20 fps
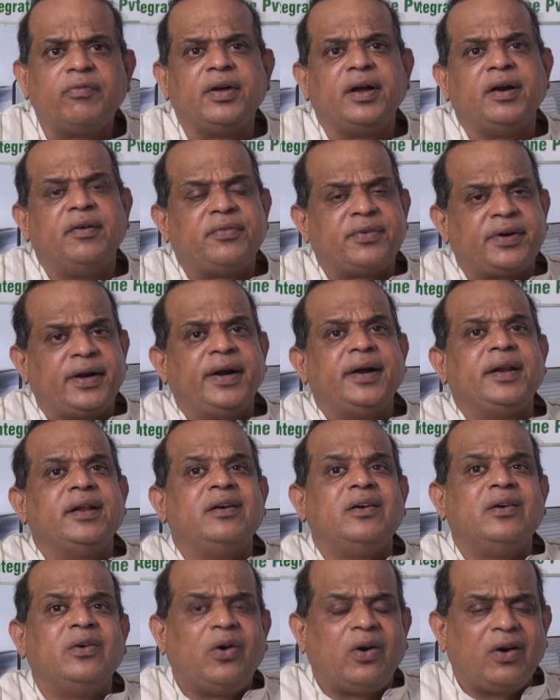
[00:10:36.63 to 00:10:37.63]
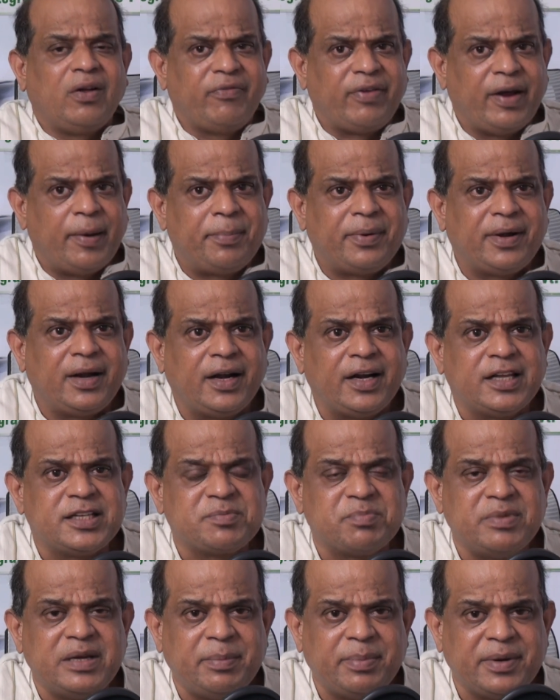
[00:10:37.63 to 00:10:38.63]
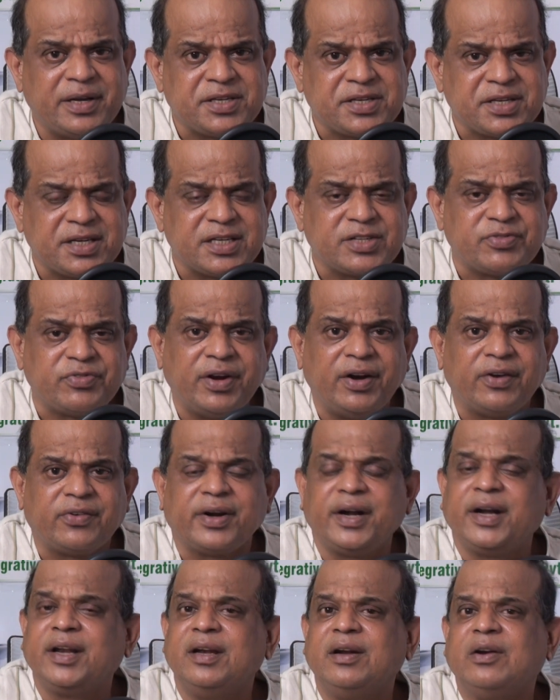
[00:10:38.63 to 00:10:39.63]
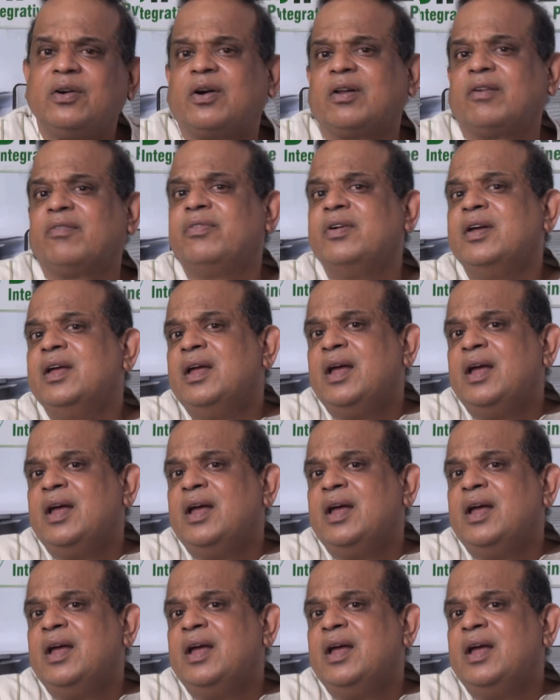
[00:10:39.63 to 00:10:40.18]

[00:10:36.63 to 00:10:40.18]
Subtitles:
We have tried in a lot of hepatitis B patients, we have tried in a lot of